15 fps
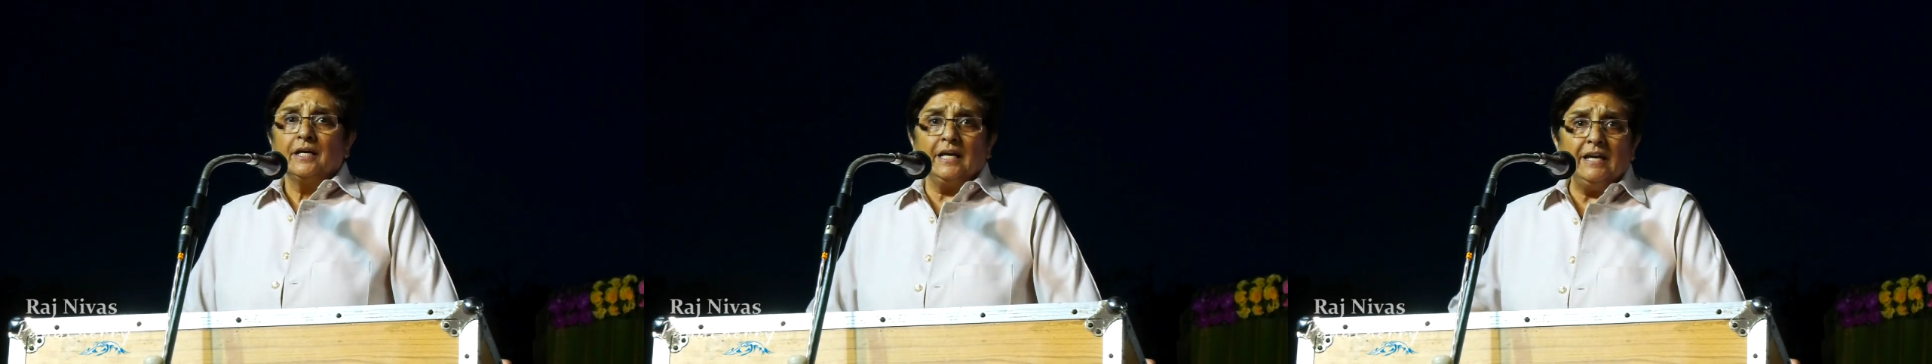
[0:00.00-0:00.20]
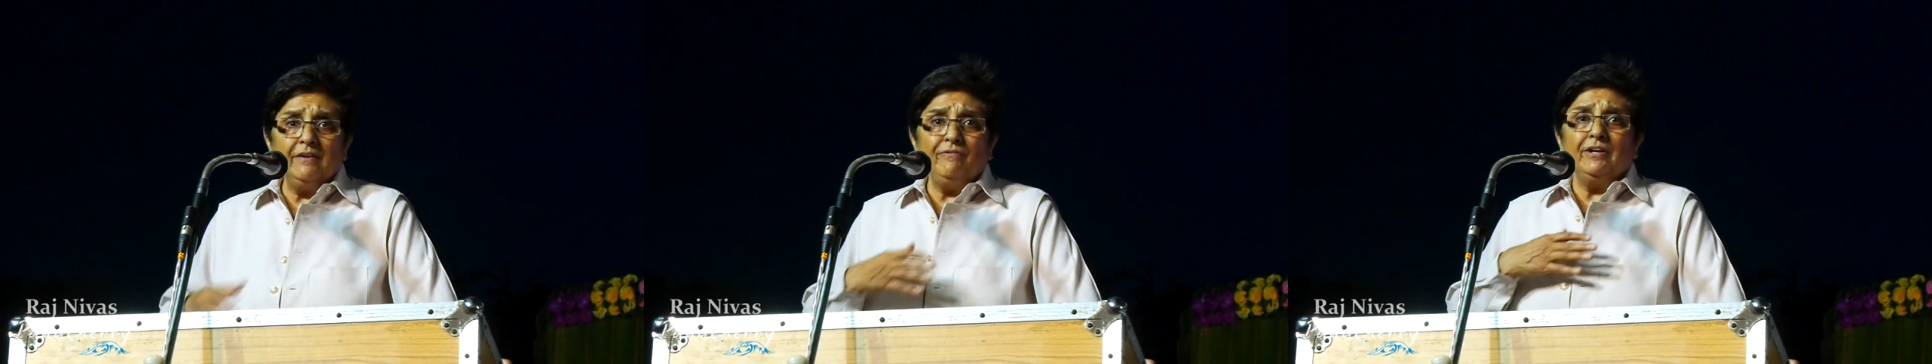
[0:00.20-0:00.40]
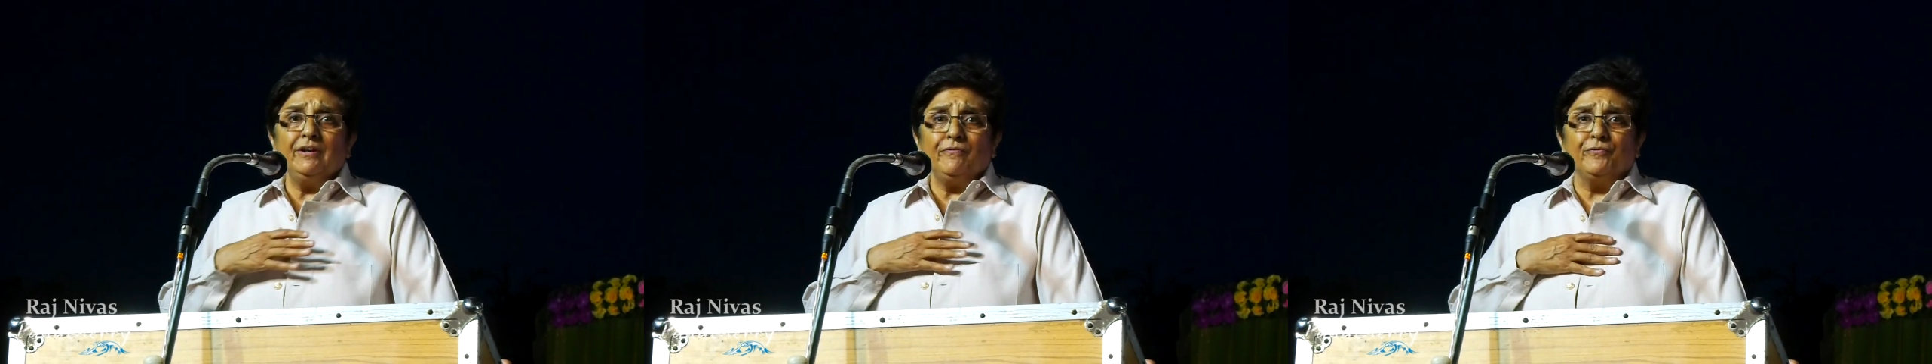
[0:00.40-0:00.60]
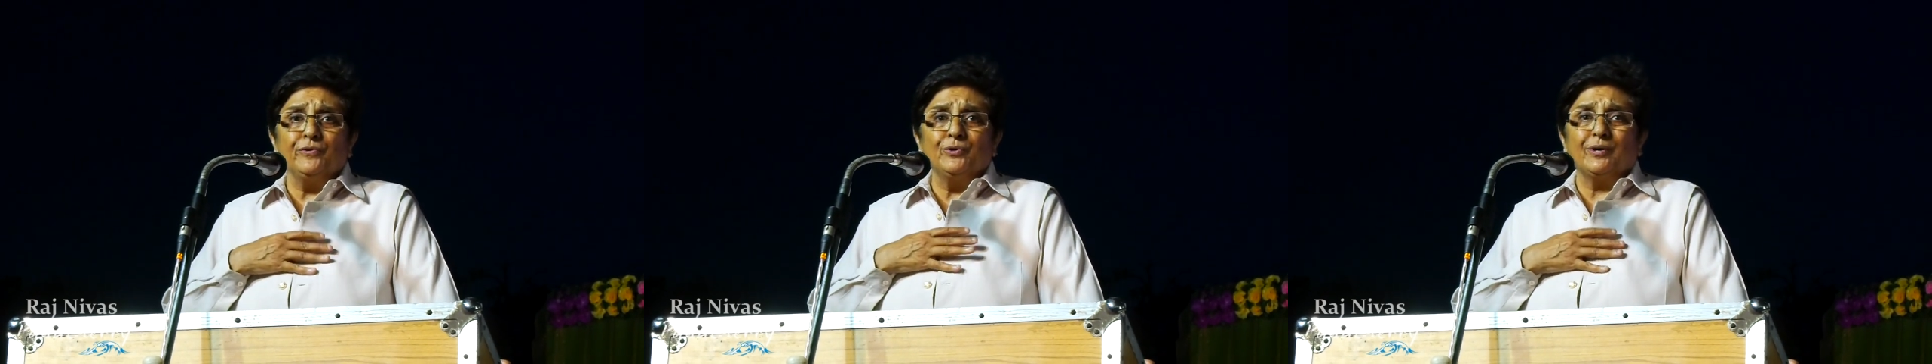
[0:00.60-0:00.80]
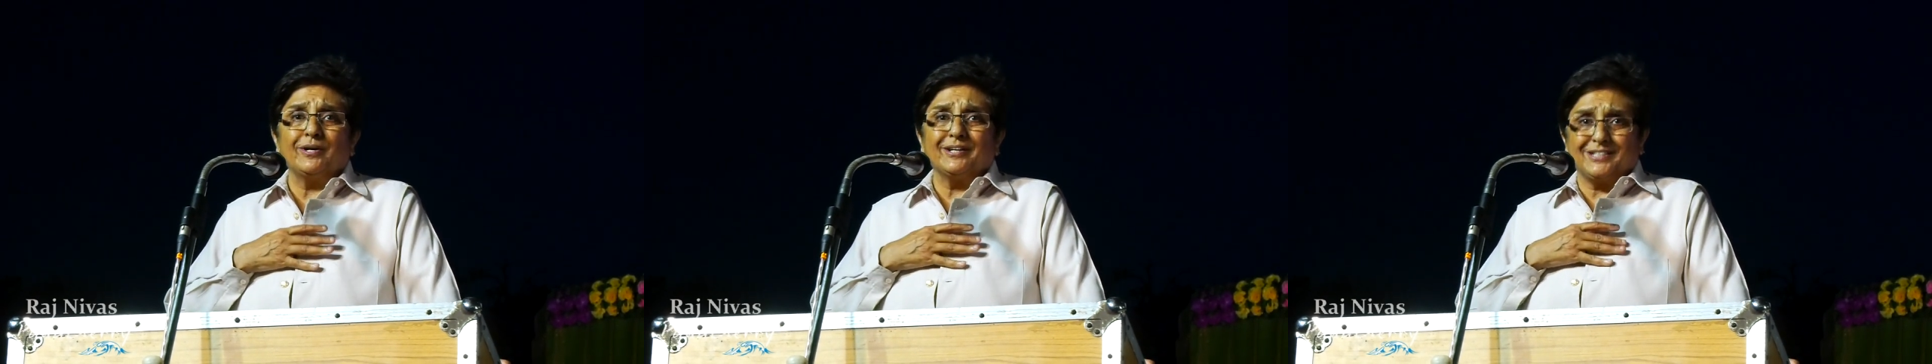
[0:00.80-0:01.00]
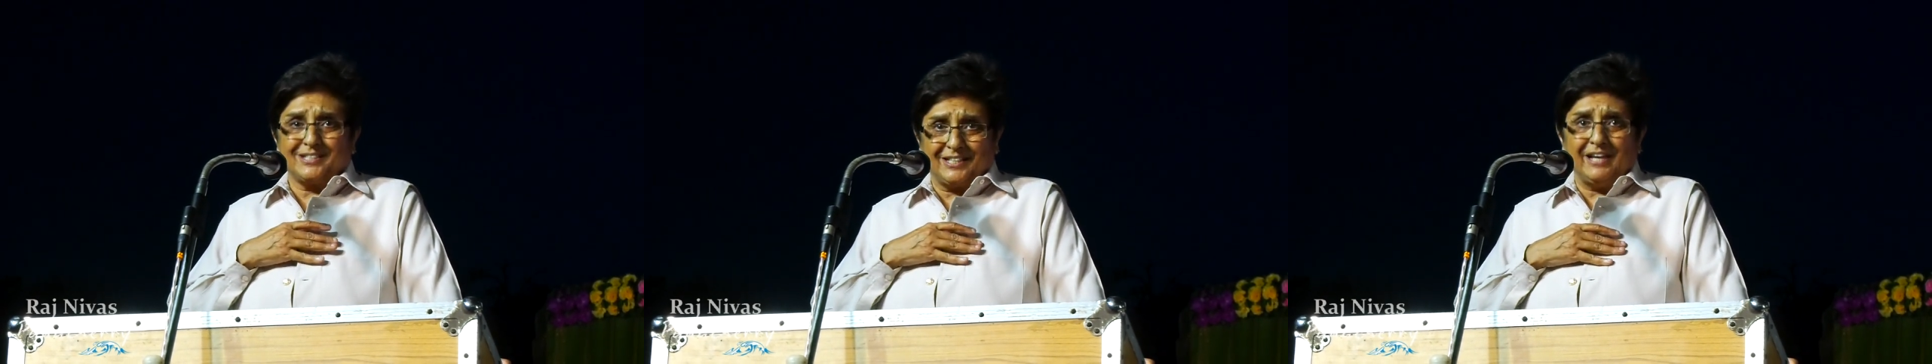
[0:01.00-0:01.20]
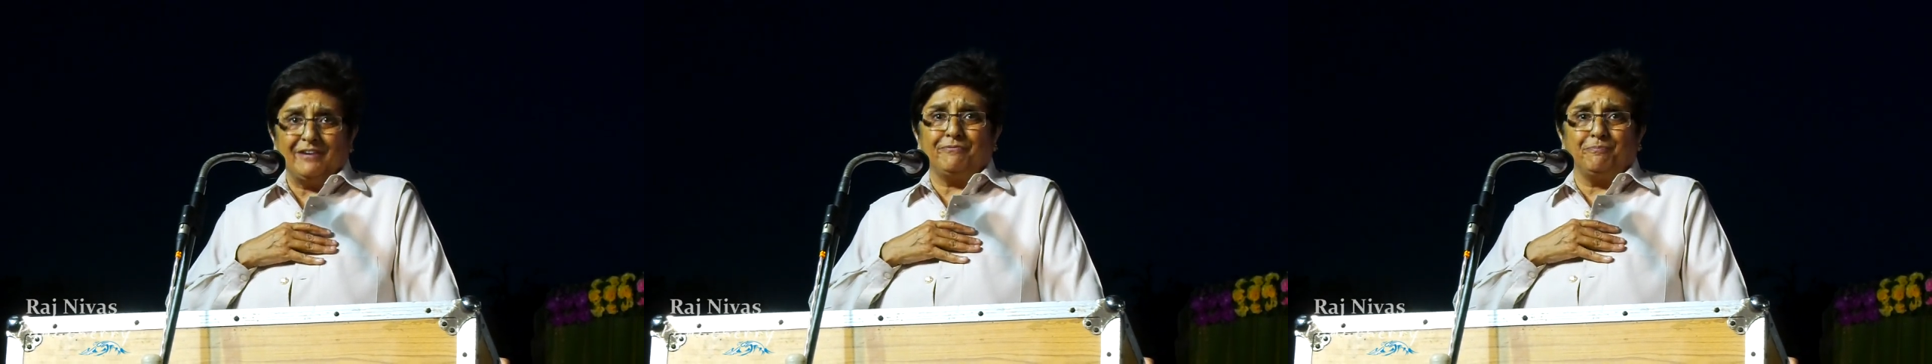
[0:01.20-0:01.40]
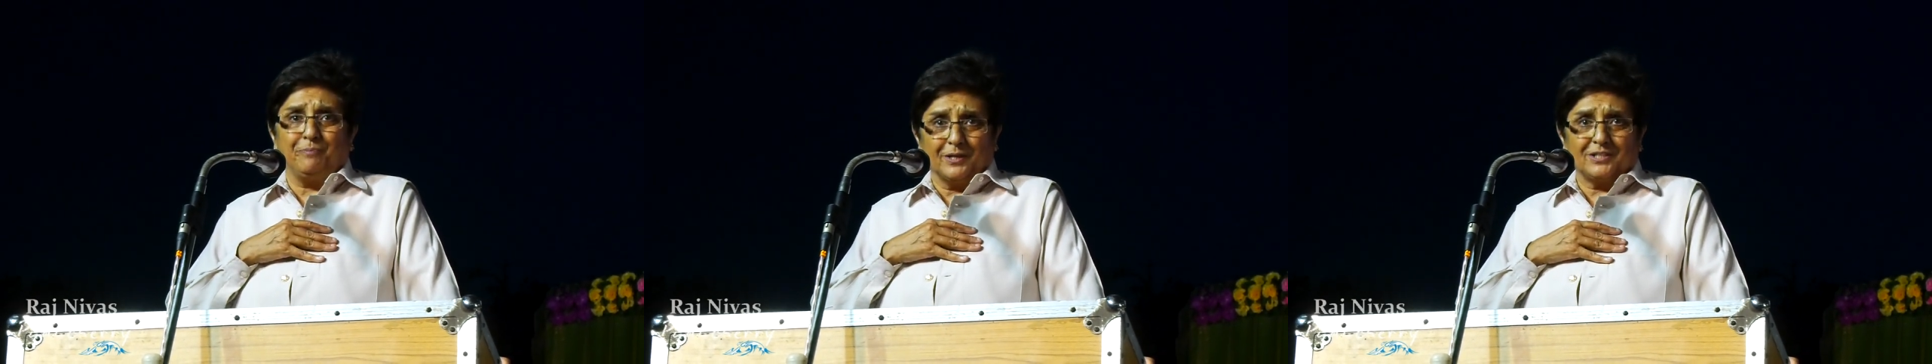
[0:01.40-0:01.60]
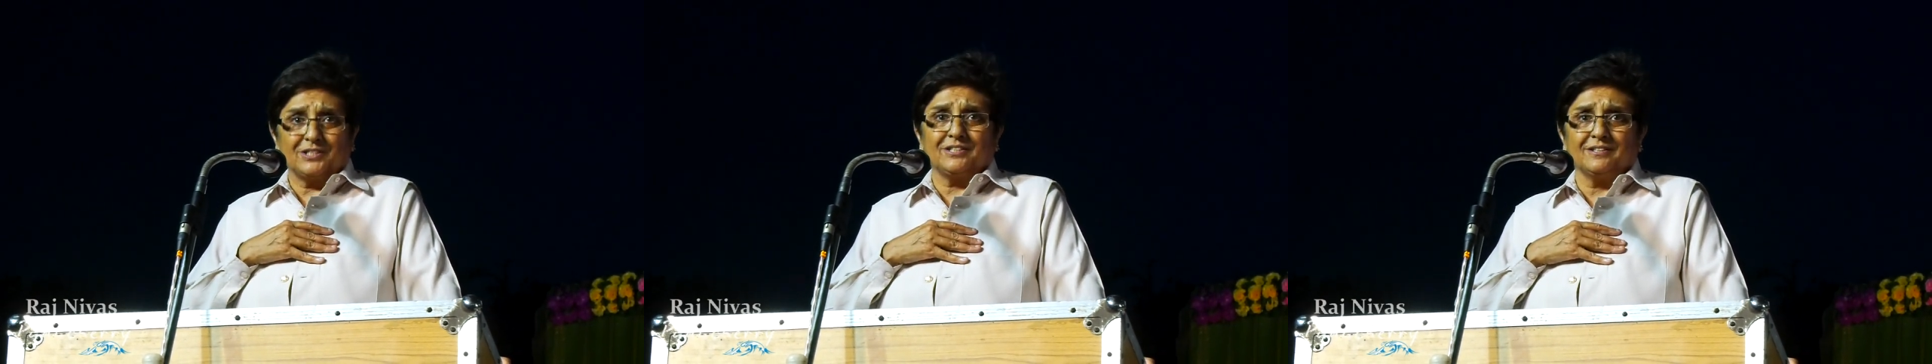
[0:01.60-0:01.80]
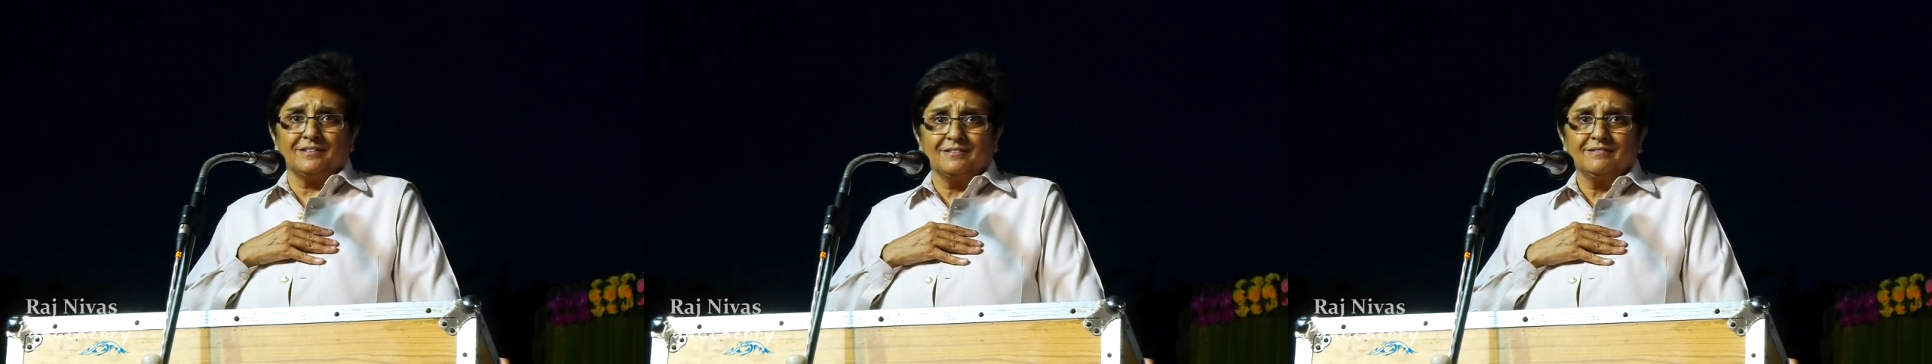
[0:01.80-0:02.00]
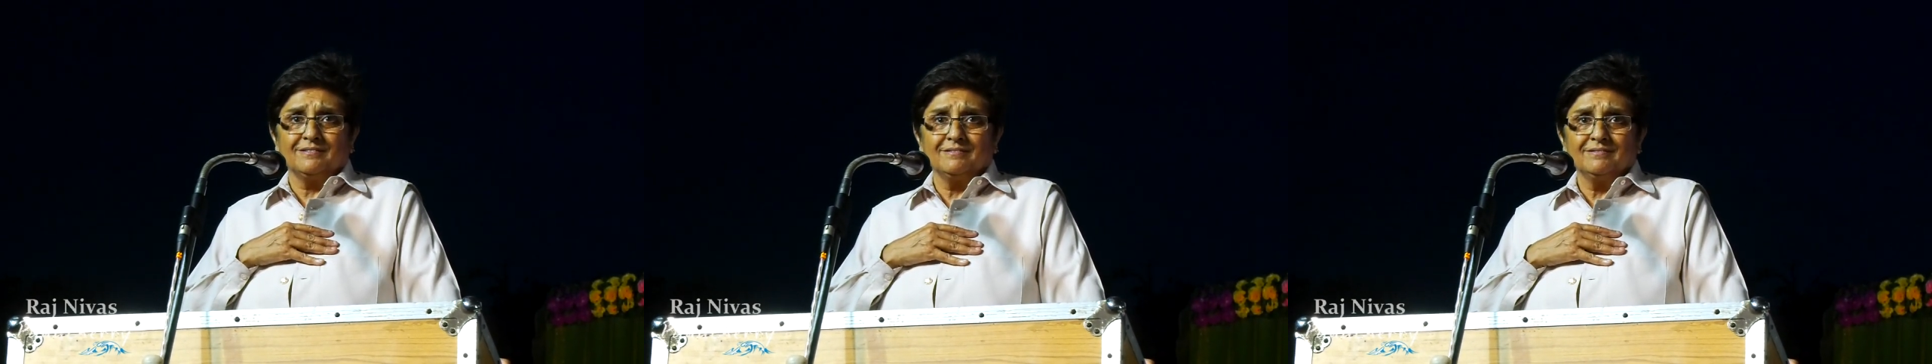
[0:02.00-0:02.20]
even if you are a safe person,